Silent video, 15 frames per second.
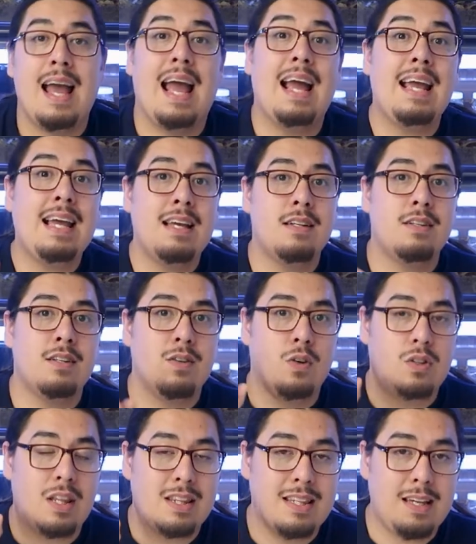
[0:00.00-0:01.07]
and
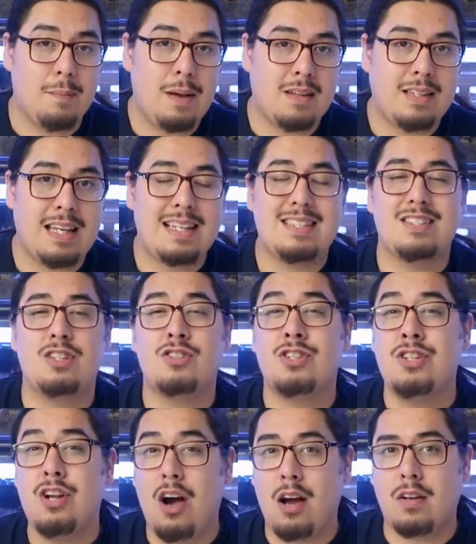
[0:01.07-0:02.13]
the thing about that is there's
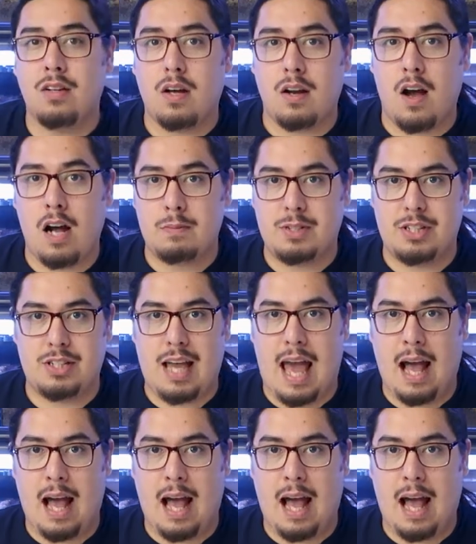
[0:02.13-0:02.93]
not a lot of options